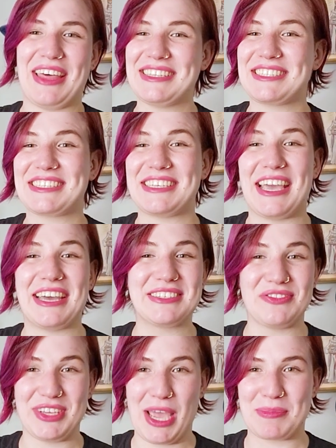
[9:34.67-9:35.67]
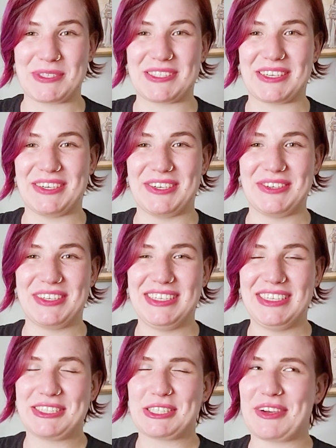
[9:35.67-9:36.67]
that's the end of the
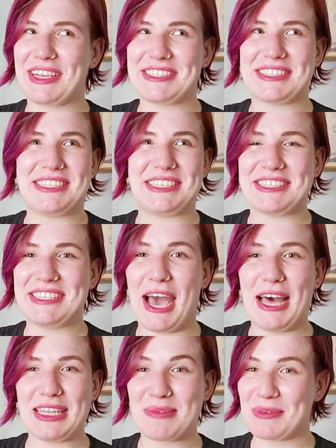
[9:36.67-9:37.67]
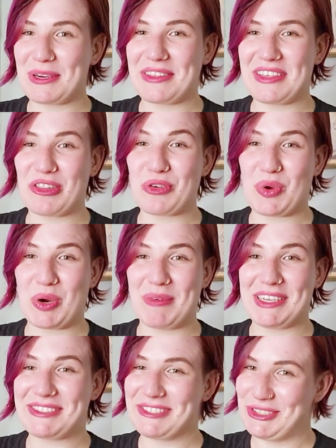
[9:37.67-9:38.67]
episode. So I guess they did not liberate the other
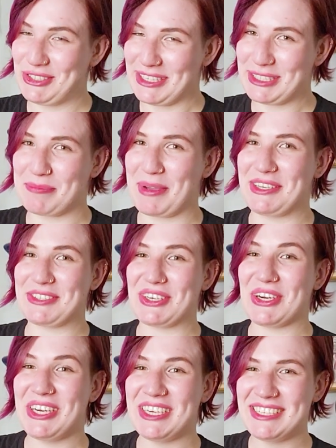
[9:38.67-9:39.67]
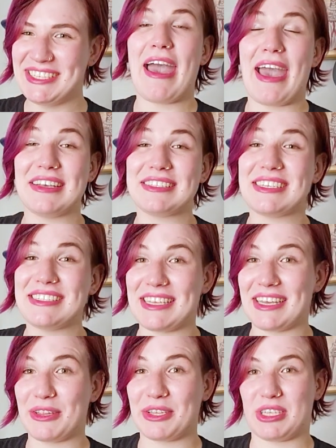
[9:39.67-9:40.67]
robots, just Bender. As I
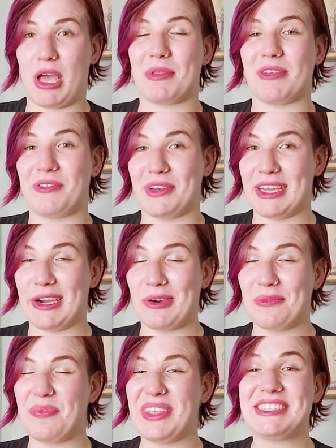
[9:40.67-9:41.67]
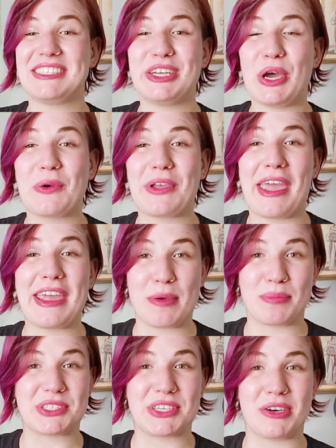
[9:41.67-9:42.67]
said at the top of the video, it's an okay
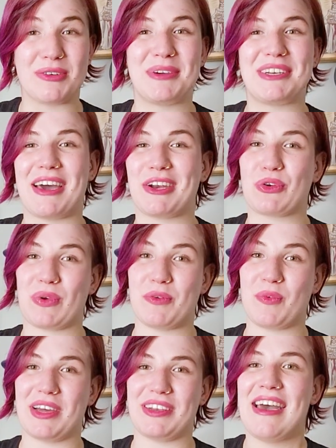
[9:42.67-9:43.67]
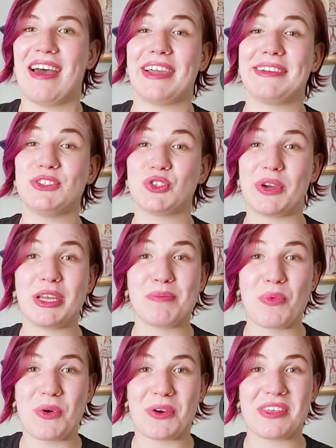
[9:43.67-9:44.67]
episode, but not a great one. I enjoyed it
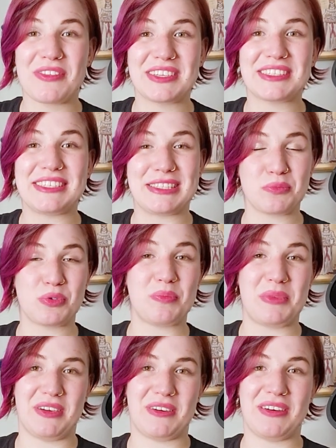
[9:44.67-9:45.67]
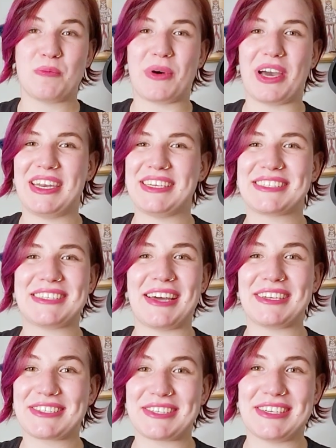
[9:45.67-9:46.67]
more than the season premiere, but it's
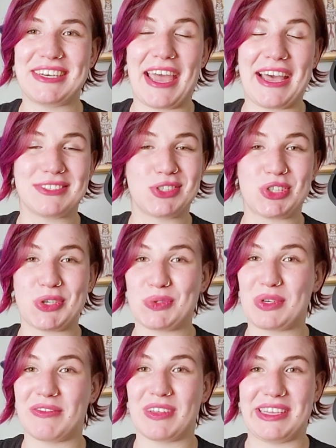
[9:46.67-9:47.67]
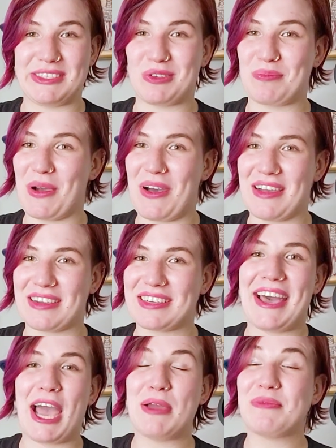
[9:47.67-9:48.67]
not as good as Children of a Lesser Bog.
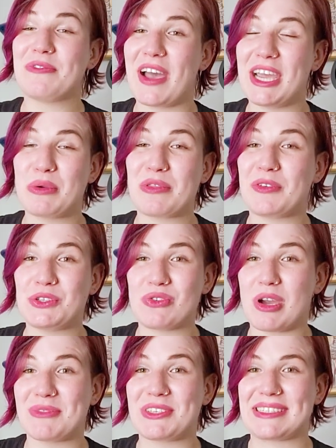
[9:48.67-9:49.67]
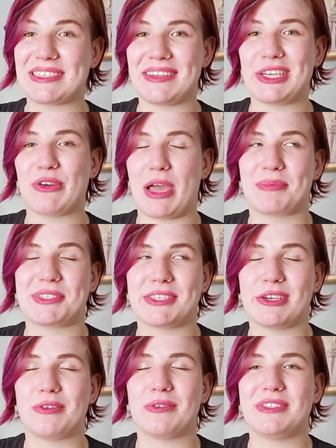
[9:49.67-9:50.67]
I'm fine with Futurama's sillier
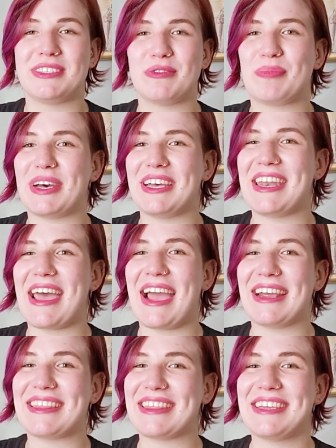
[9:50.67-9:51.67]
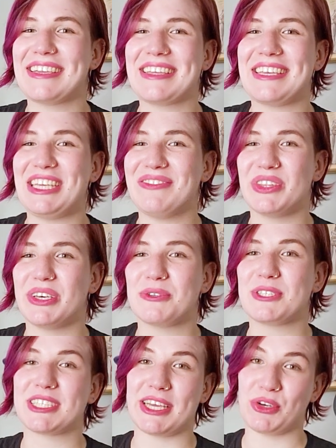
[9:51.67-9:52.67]
episodes, but I think even
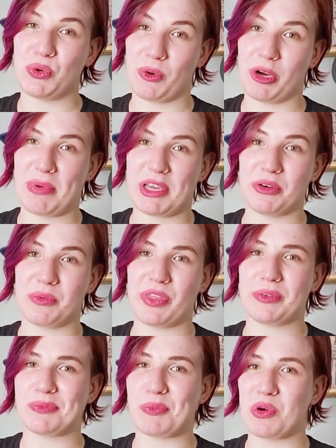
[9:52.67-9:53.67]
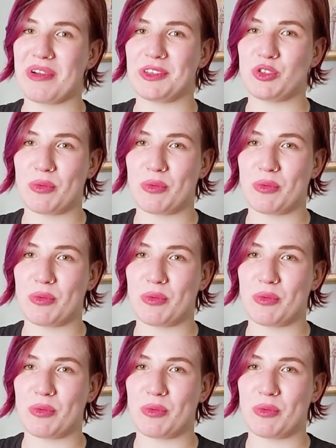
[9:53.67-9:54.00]
those tend to work better when there's more of a